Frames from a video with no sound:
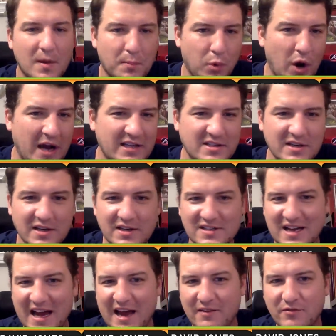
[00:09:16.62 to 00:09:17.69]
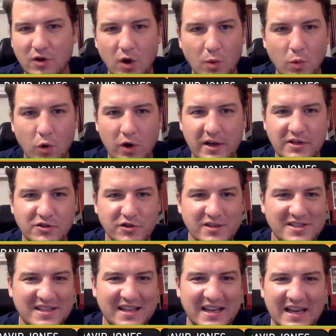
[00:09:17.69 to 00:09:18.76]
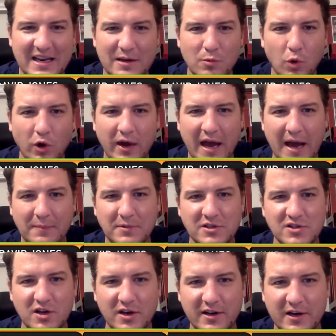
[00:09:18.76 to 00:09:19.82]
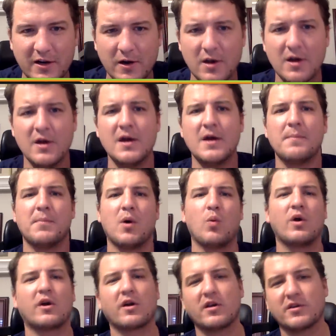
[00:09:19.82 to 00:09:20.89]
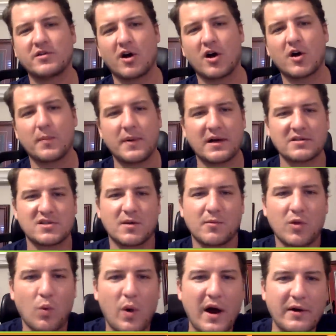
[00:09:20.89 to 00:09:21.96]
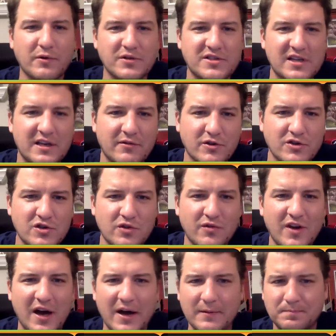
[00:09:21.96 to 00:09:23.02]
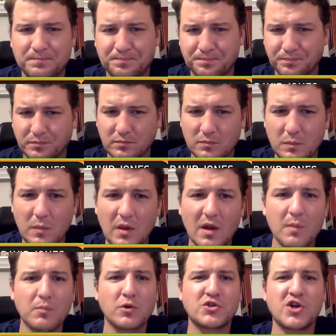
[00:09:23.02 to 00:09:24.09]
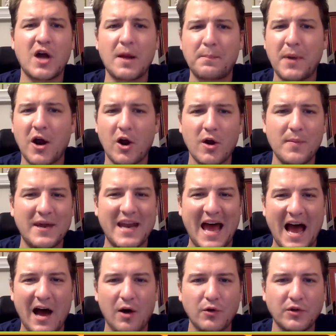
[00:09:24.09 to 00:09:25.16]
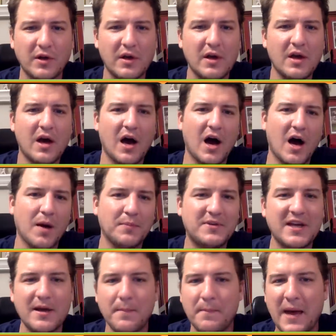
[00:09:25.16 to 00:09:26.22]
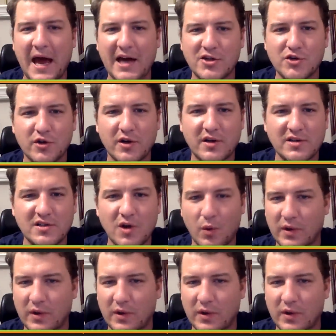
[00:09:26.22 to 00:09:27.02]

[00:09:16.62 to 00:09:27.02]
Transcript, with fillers: pricing because I have no more interest in any more captains on here, but we're going to talk about some of the wide receivers. You've got Breshad Perriman out. Um, Tim Patrick is going